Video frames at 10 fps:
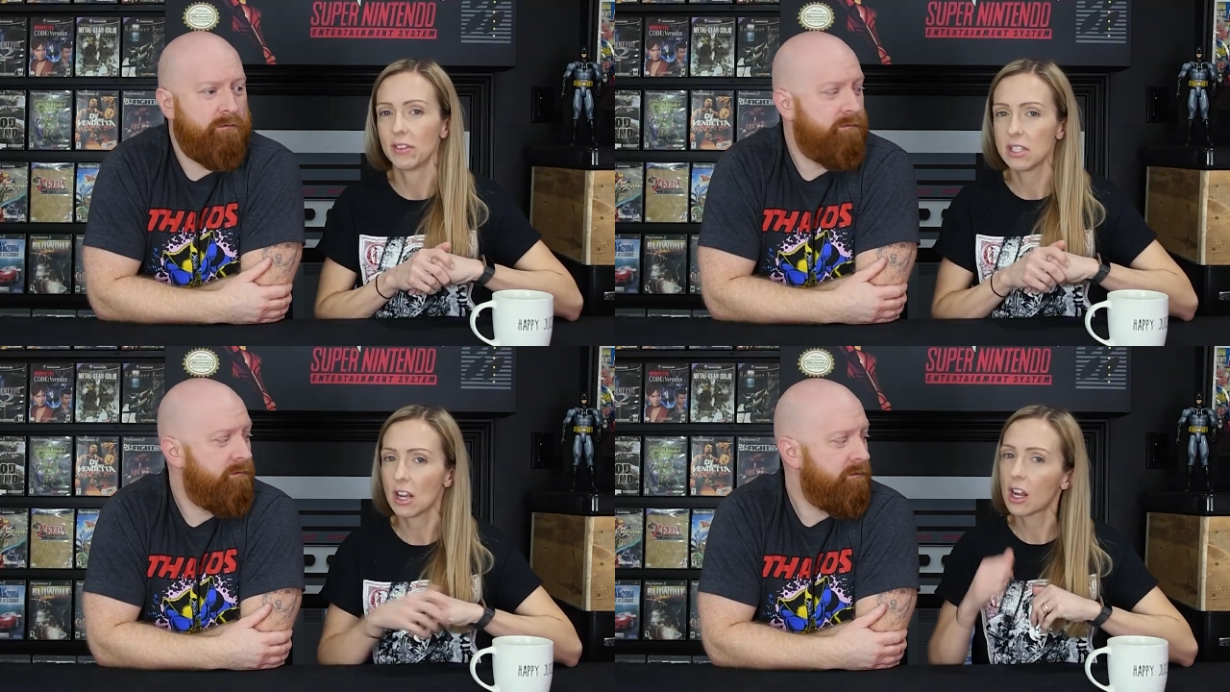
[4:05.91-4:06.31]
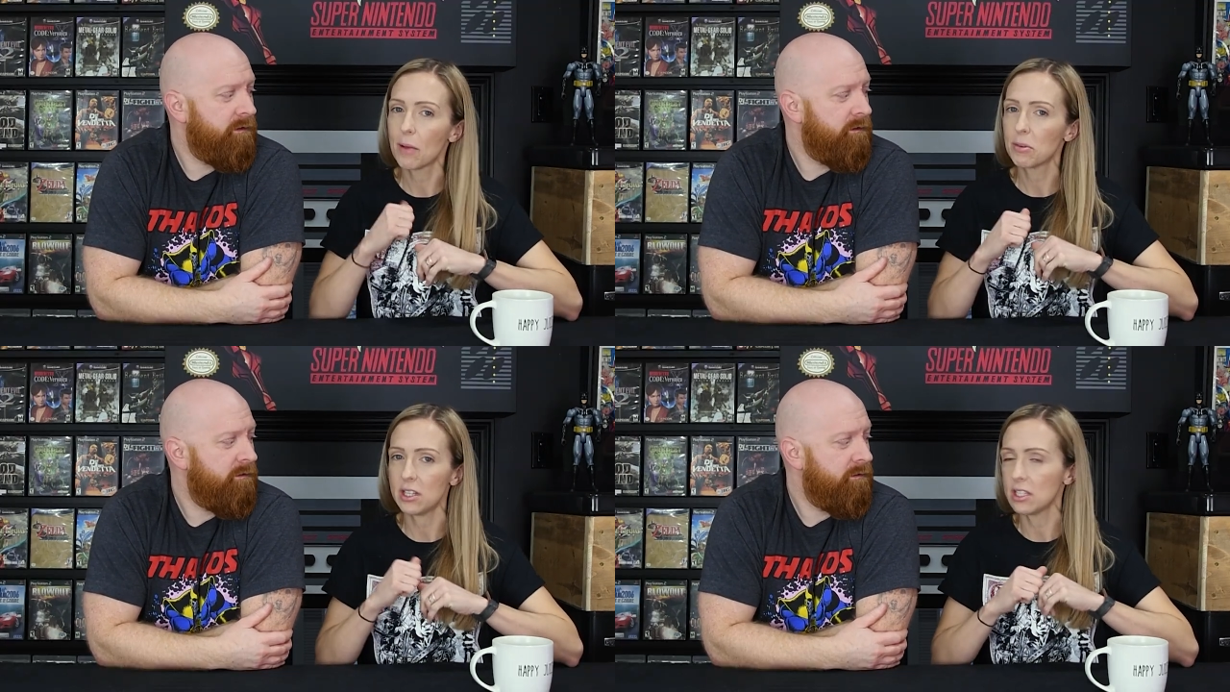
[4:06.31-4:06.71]
Speaker 1: He's our cup
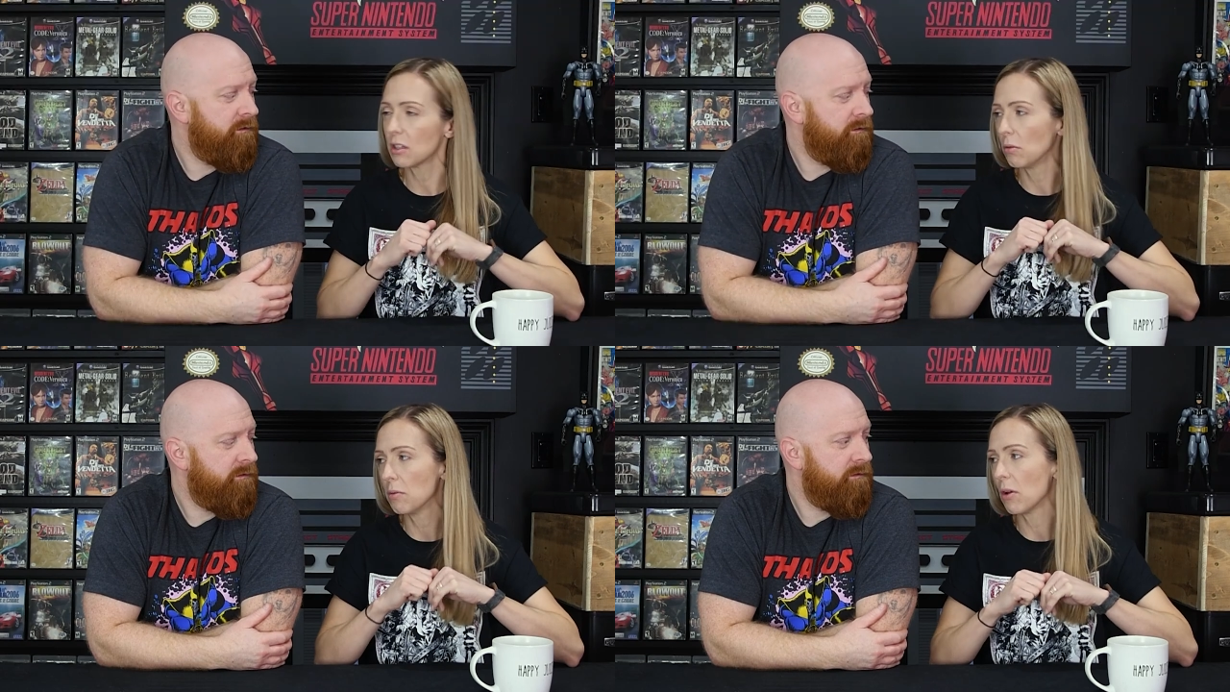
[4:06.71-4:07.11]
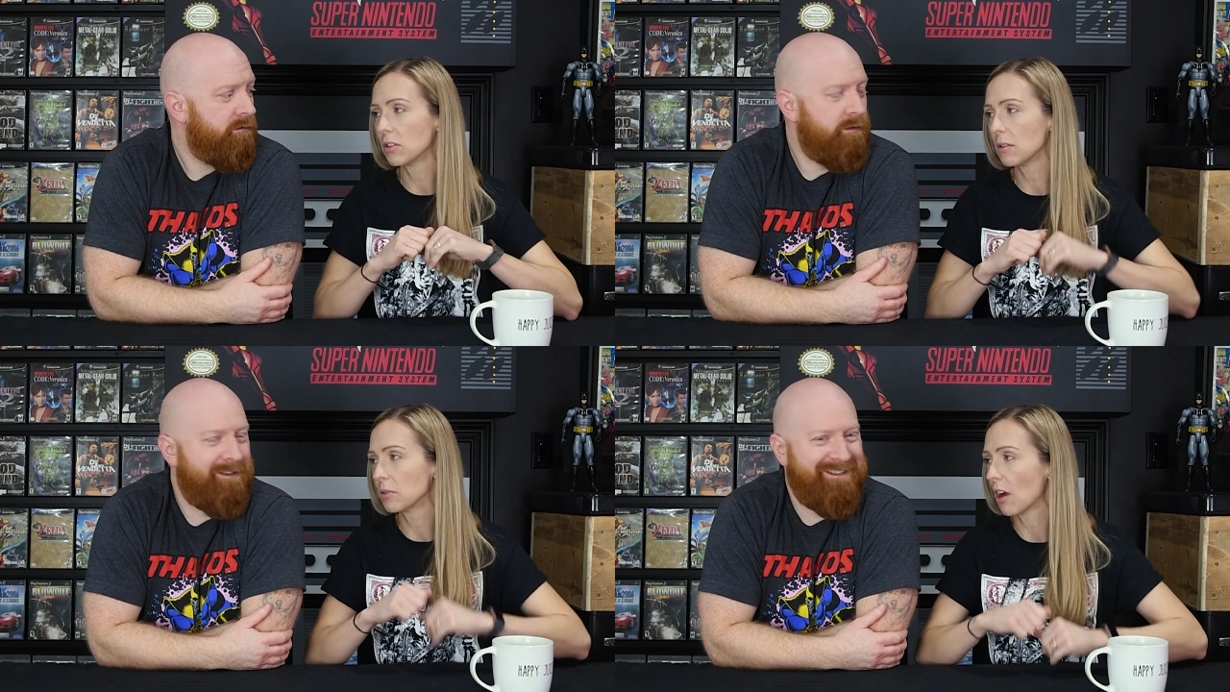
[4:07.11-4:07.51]
of tea, so we both
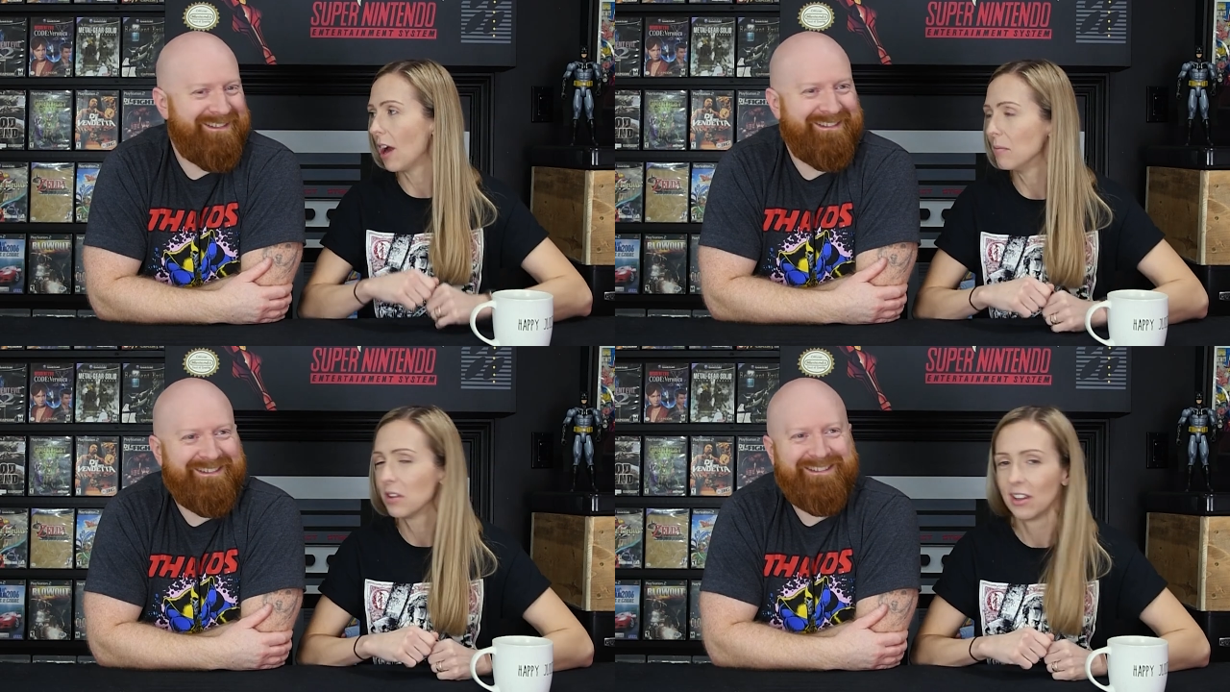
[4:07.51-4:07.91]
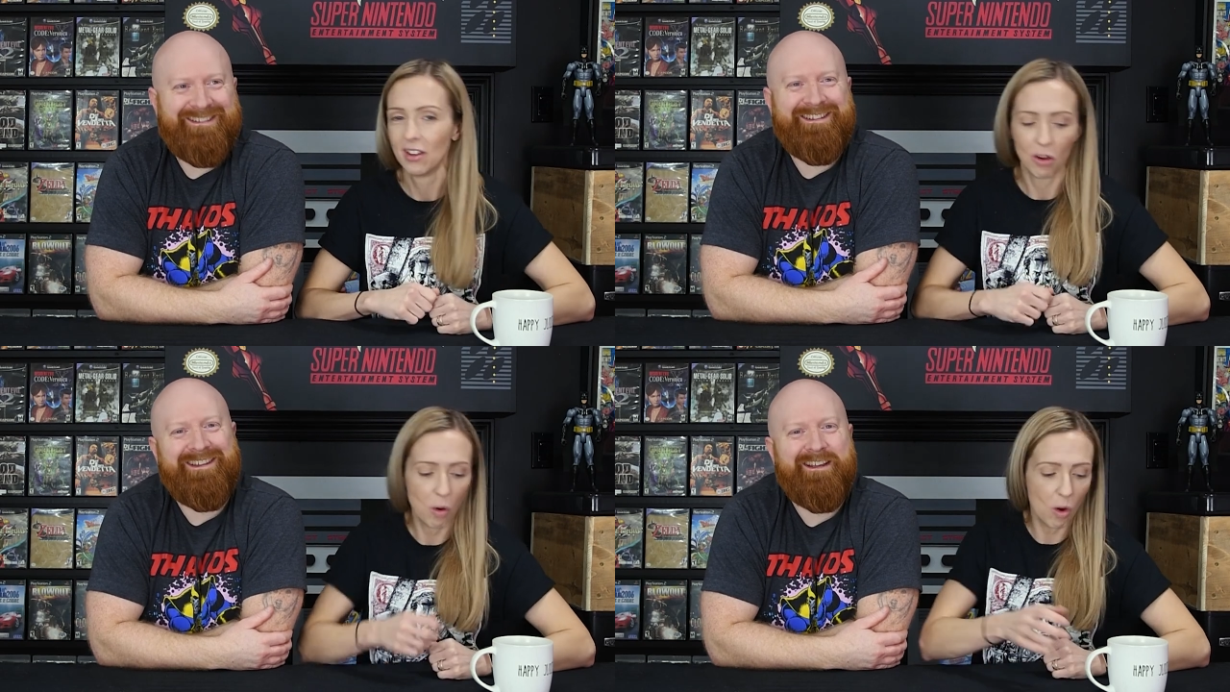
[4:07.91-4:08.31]
subscribed.
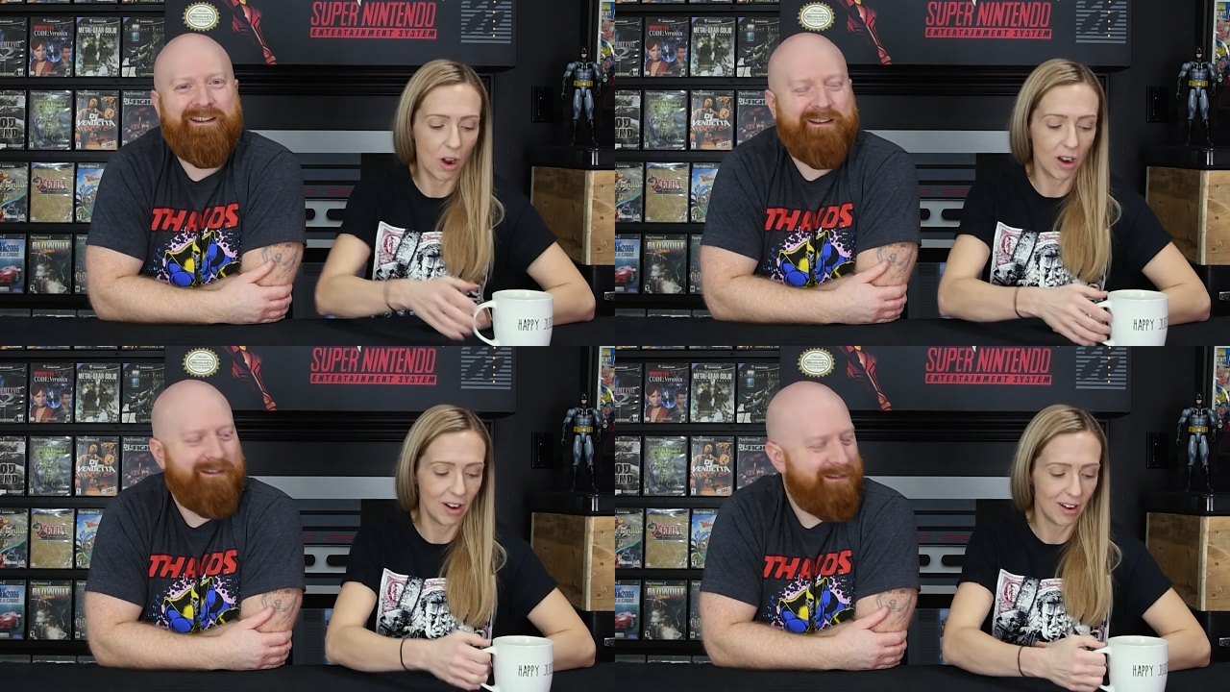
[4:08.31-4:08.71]
Or